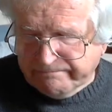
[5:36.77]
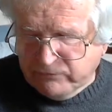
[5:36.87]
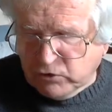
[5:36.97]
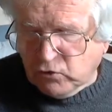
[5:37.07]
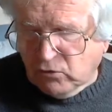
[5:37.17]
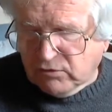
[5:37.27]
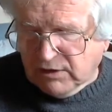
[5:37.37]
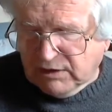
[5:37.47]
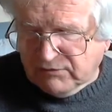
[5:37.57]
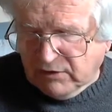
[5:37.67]
Recorder
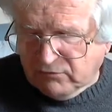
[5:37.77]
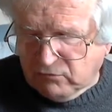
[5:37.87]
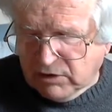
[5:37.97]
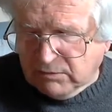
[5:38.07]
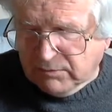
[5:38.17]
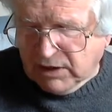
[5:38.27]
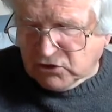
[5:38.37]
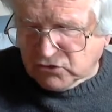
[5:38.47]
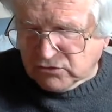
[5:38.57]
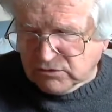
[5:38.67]
life I've already
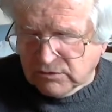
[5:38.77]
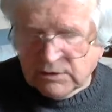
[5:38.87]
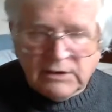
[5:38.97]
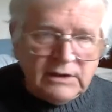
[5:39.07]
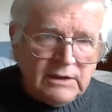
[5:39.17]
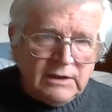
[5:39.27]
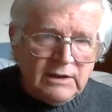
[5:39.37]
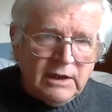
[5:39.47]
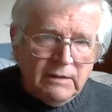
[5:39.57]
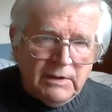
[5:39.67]
mentioned.
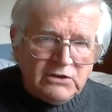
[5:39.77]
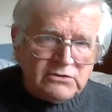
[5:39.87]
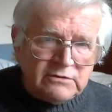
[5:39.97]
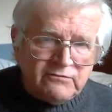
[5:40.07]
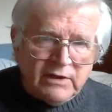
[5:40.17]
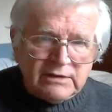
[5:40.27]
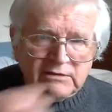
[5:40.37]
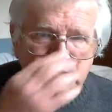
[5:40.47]
I mentioned the fact that